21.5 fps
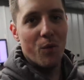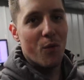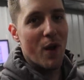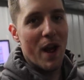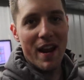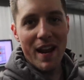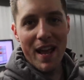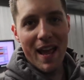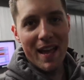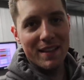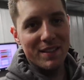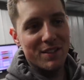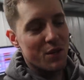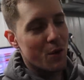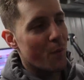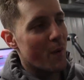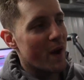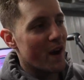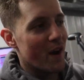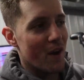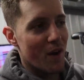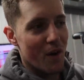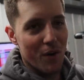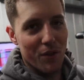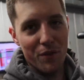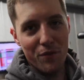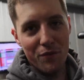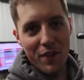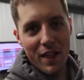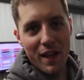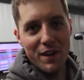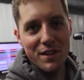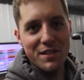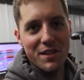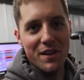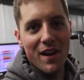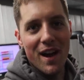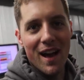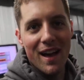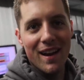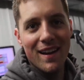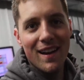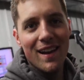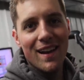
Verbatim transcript: right ahead to where all the flares are on.